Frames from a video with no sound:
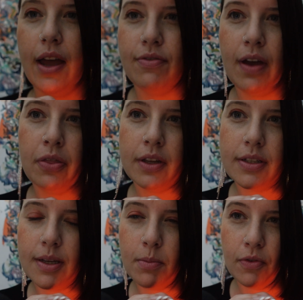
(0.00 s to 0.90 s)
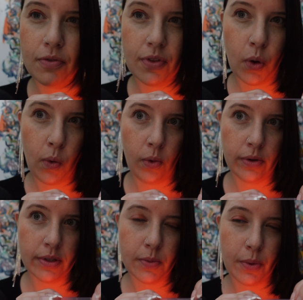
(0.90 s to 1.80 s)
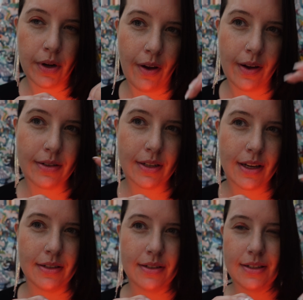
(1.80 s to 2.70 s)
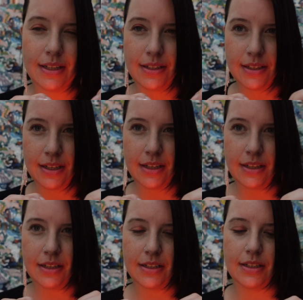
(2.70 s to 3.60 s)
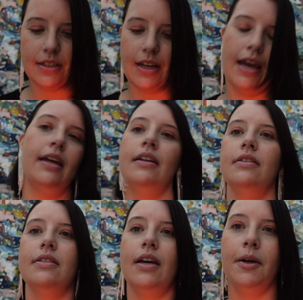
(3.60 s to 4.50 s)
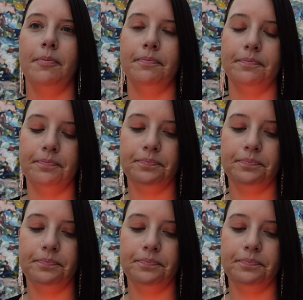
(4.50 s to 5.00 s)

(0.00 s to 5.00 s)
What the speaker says: I found that some of the holes were not consistent, and I